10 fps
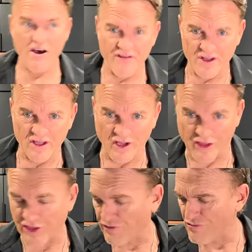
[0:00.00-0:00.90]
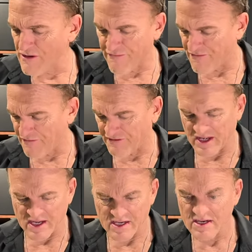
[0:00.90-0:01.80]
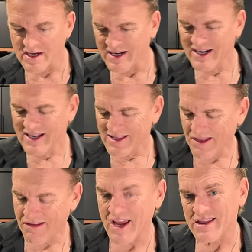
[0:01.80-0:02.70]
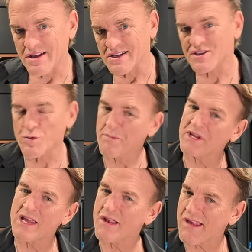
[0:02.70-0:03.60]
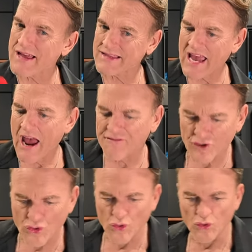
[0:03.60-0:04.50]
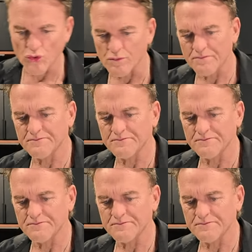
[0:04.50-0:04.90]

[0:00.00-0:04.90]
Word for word: oven to 350. Let's take the sweet potatoes out. They have to cool.